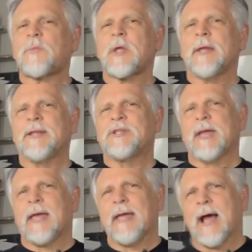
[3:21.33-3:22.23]
Let's
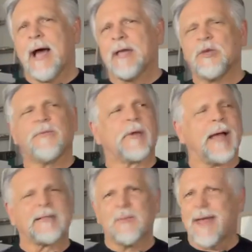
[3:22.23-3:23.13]
say uh, you
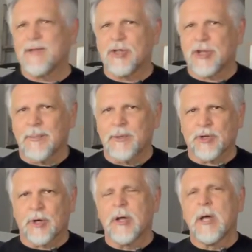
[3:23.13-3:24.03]
forgot to match the
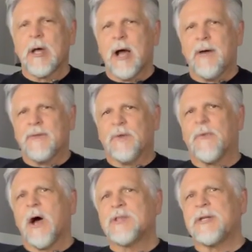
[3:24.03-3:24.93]
temperature of your
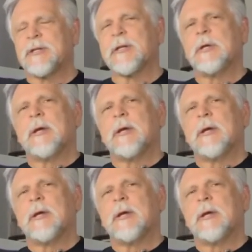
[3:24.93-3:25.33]
faucet.